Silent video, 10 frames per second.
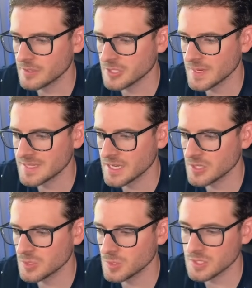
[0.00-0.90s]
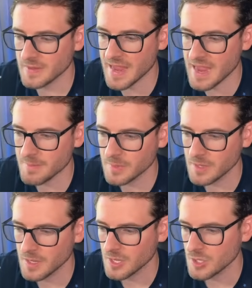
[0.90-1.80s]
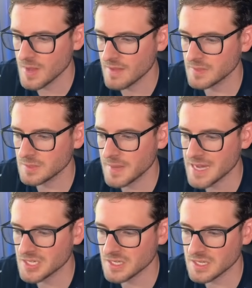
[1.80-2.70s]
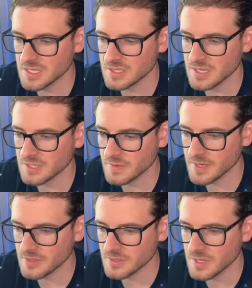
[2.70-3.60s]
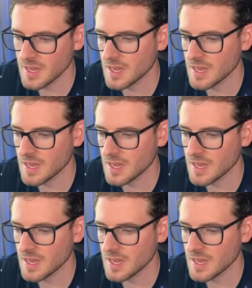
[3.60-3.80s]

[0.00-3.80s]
So inside a source app, you have these page.tsx files,